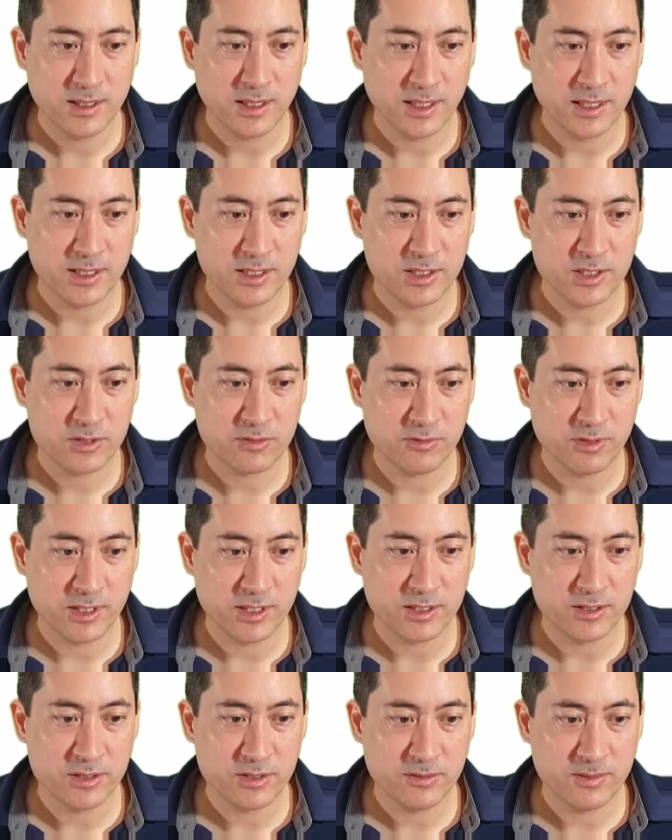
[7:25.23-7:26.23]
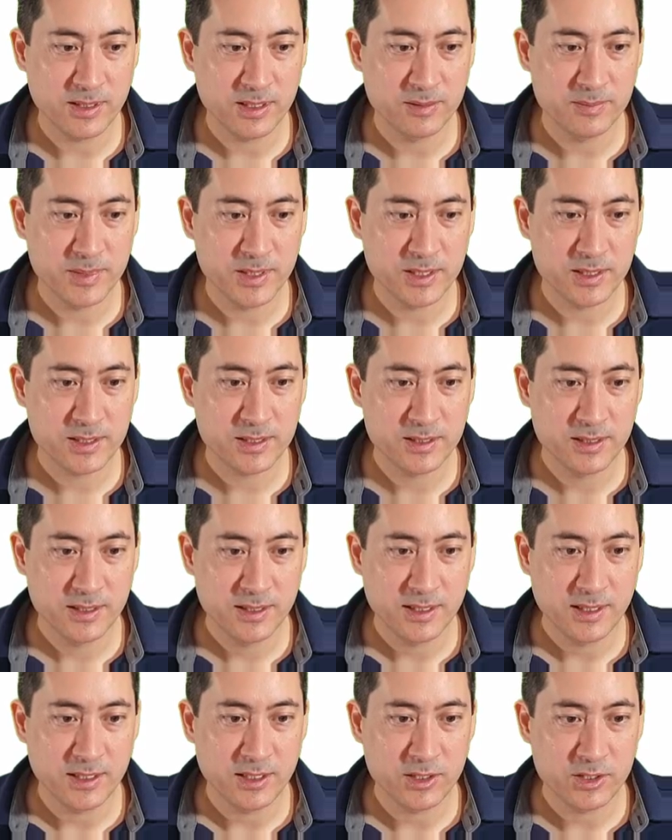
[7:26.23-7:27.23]
You just write the two elements,
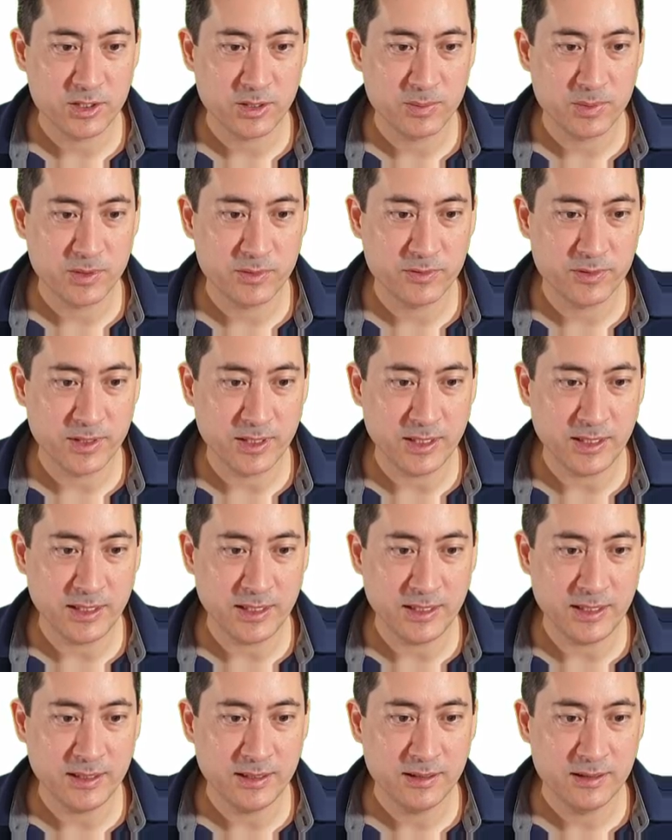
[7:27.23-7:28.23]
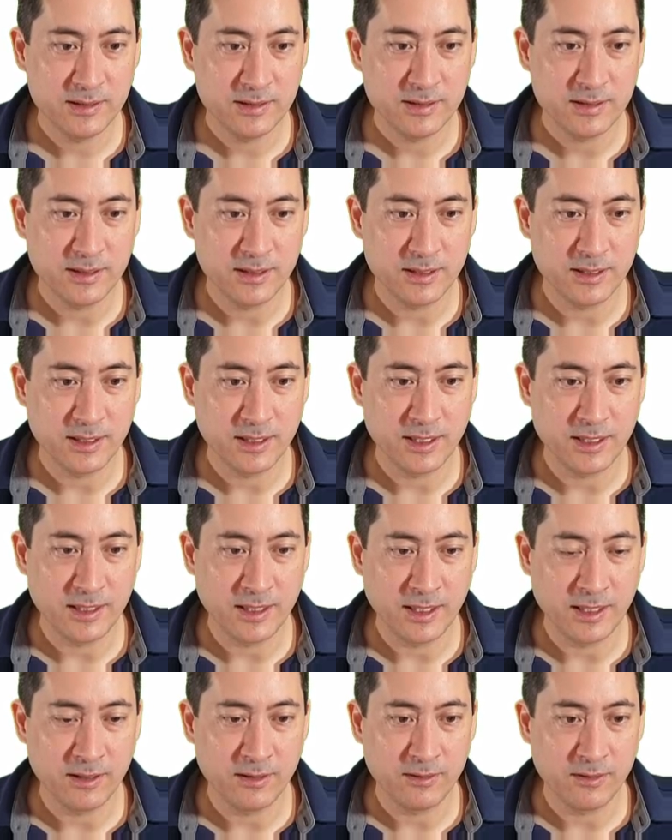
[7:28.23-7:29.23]
you chop off the ene and
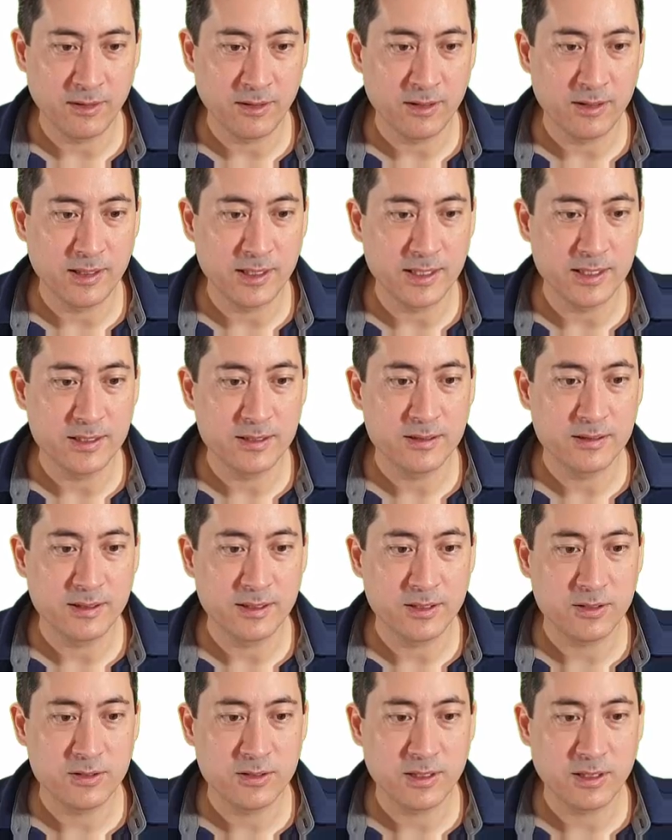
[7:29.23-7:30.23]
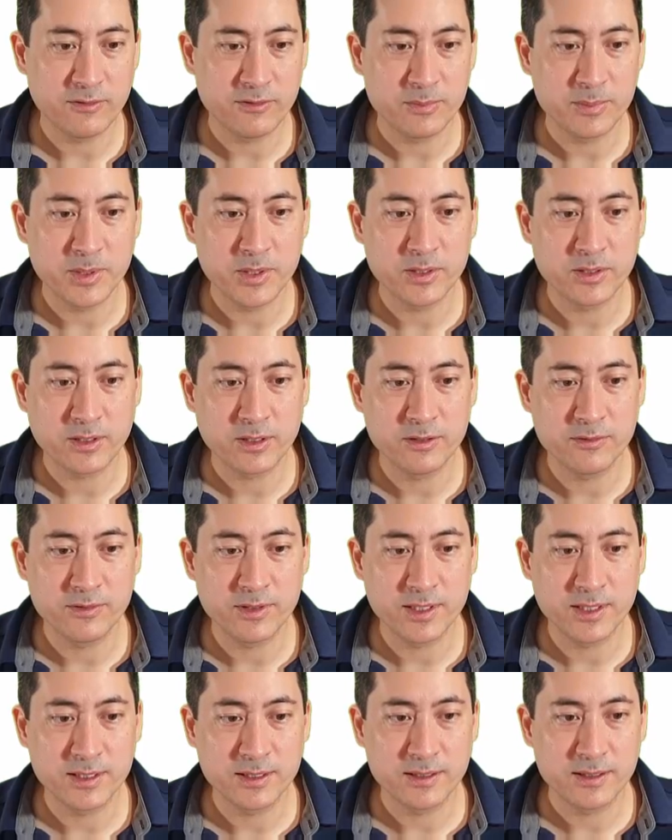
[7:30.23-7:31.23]
an ide, and you do that for both
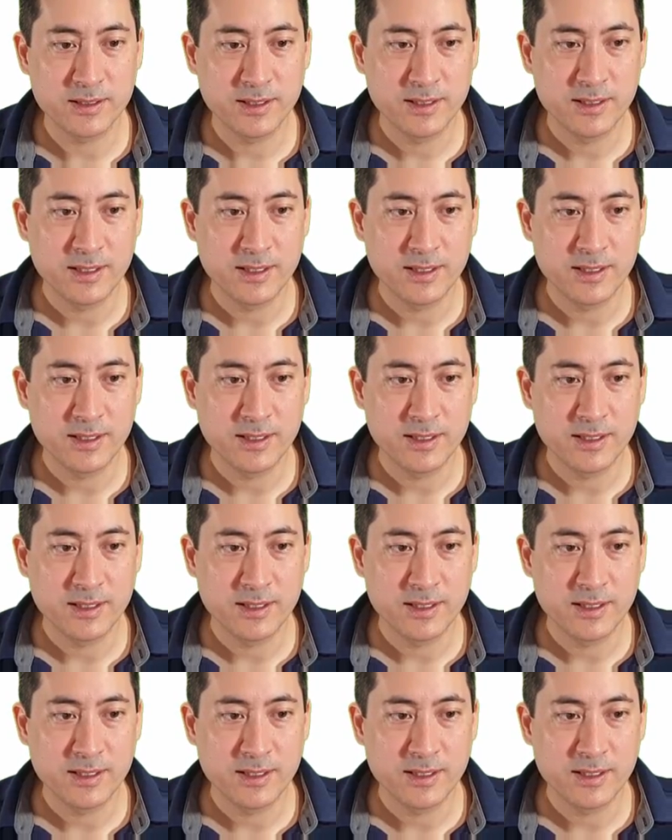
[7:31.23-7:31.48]
covalent